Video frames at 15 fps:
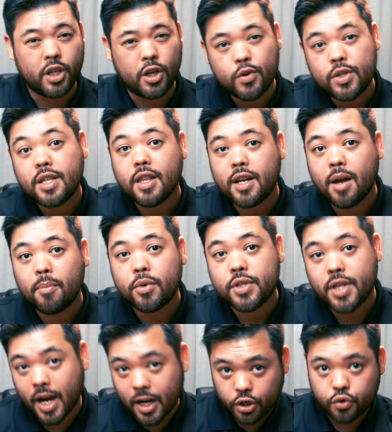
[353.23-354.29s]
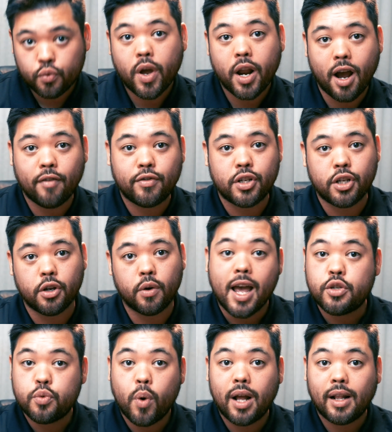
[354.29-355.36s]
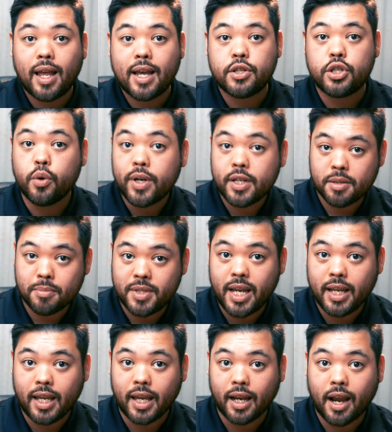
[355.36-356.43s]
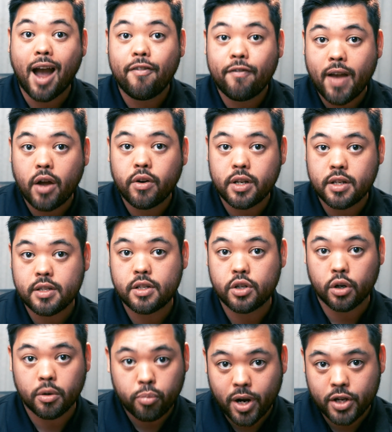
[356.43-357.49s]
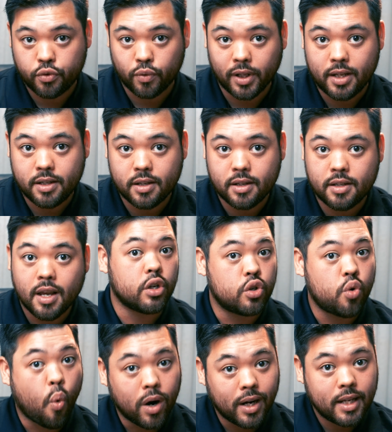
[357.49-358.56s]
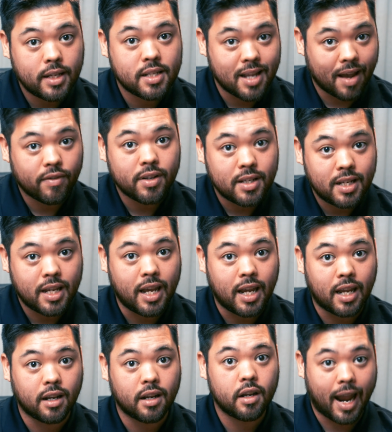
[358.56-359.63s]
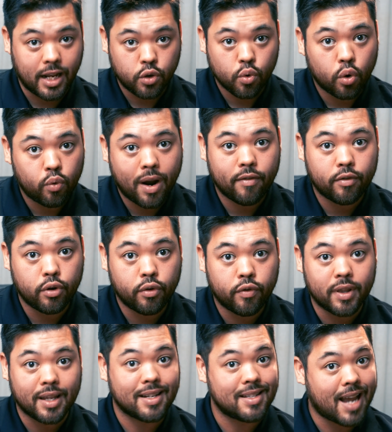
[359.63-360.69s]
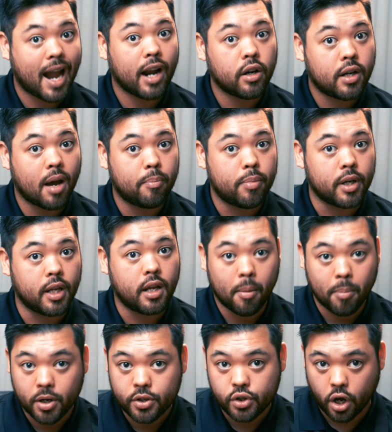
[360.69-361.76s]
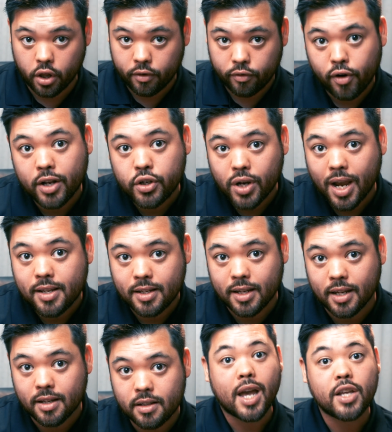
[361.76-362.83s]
using the numbers that I just read off to you, as well as doing some digging, I found in certain press releases the 2017 annual revenue for the entire company amongst all their franchisees,